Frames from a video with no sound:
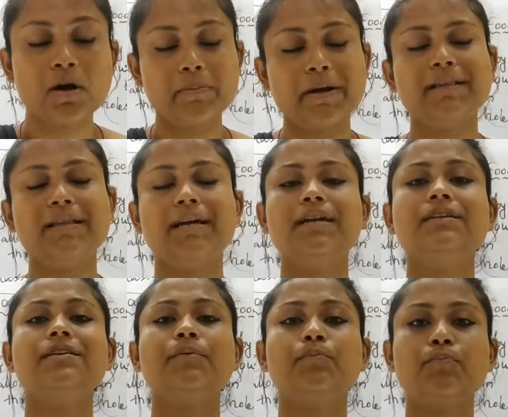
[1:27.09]
But there are
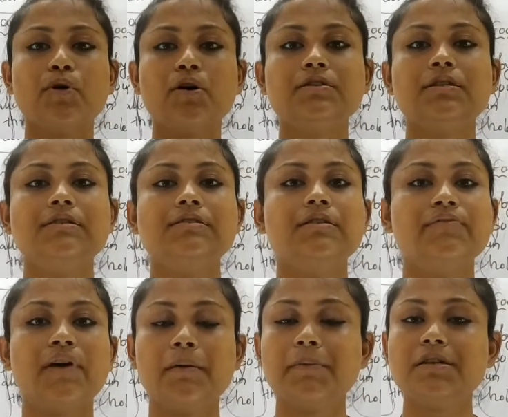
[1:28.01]
some process the
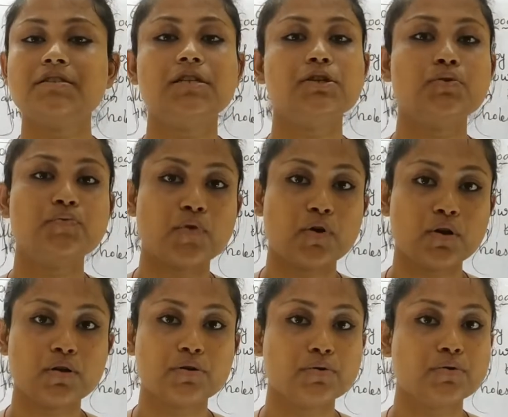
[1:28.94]
farmers need to
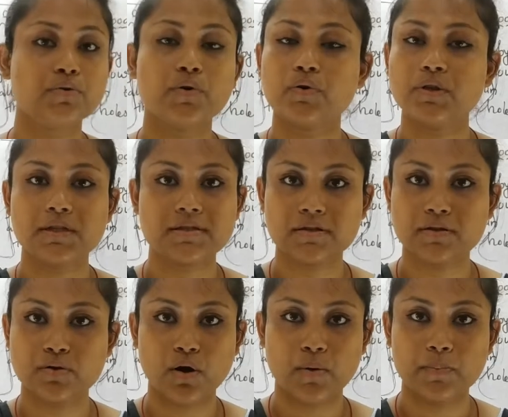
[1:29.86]
follow to grow this
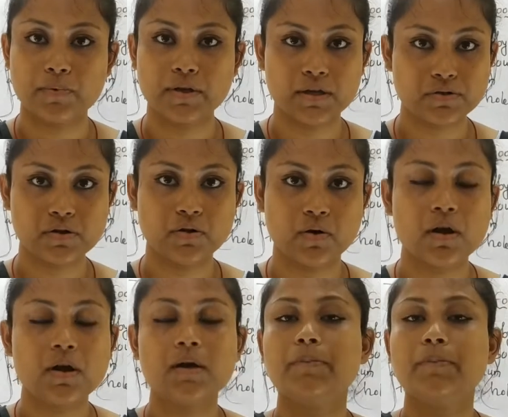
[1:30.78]
crop. Yes or no?